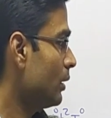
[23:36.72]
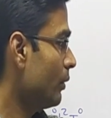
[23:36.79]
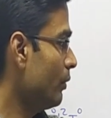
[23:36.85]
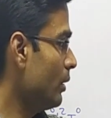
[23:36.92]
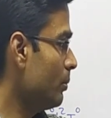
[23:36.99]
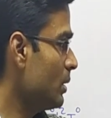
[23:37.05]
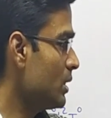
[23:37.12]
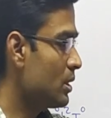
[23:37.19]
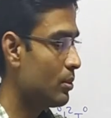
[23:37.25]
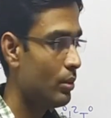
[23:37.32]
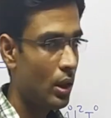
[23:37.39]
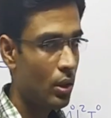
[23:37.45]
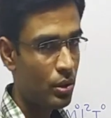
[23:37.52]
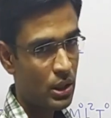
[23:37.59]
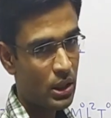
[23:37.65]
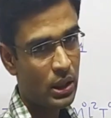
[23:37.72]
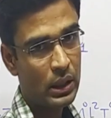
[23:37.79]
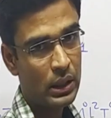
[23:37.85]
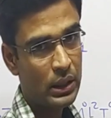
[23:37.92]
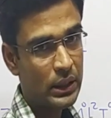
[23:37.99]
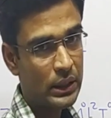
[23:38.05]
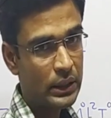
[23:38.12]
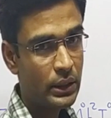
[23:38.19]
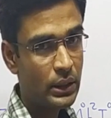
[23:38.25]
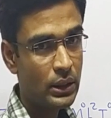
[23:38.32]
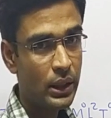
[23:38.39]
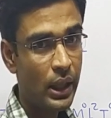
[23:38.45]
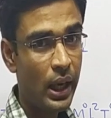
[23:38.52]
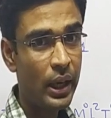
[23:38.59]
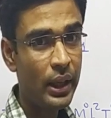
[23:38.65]
V means velocity.
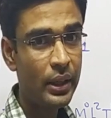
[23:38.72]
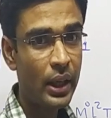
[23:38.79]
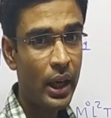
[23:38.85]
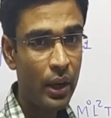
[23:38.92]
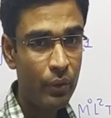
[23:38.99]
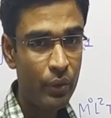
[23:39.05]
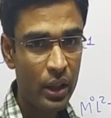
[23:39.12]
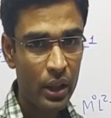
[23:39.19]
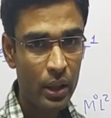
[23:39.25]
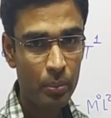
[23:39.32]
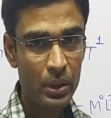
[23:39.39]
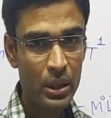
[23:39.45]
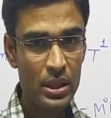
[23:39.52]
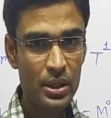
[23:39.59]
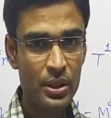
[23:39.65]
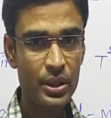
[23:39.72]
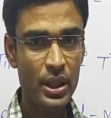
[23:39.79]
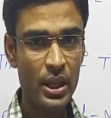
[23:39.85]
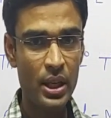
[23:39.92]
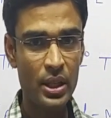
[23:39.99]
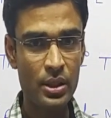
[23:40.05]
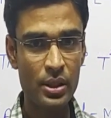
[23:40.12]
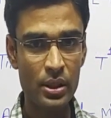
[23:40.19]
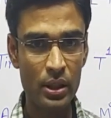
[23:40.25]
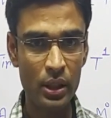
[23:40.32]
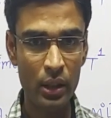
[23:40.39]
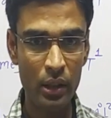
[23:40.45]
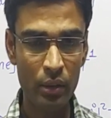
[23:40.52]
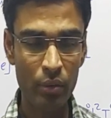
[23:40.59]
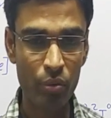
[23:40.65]
Delta V means change
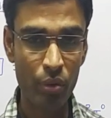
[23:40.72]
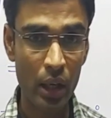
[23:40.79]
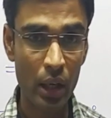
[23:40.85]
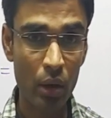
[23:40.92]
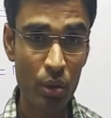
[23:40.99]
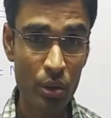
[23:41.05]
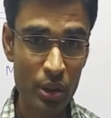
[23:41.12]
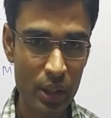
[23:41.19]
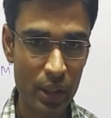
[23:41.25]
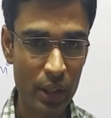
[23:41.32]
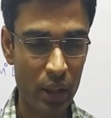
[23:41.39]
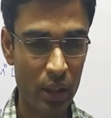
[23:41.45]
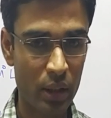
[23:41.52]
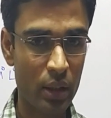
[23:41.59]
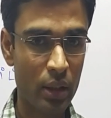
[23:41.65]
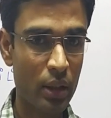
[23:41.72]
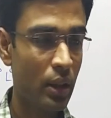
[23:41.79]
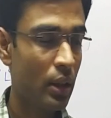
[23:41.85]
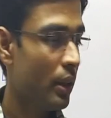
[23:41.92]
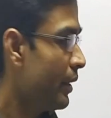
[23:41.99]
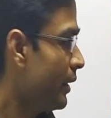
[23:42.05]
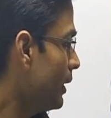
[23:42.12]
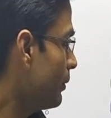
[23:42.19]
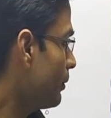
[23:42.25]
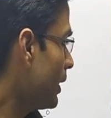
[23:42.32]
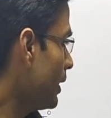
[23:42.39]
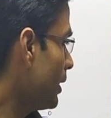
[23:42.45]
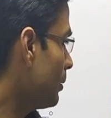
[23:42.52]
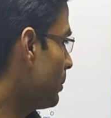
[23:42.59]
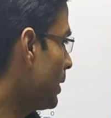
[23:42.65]
in velocity
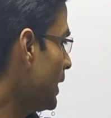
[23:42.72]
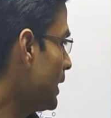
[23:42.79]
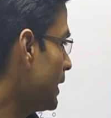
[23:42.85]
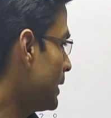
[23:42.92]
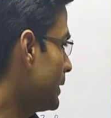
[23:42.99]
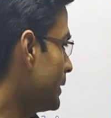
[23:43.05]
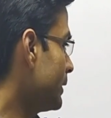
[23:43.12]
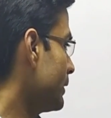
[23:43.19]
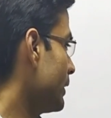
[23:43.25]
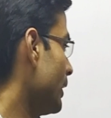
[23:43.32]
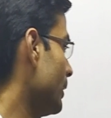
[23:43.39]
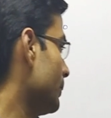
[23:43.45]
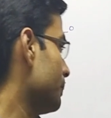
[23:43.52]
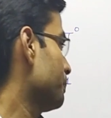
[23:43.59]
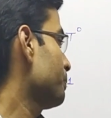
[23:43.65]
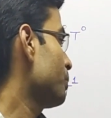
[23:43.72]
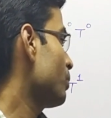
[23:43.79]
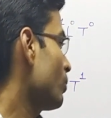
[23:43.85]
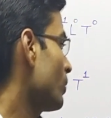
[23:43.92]
divided by time.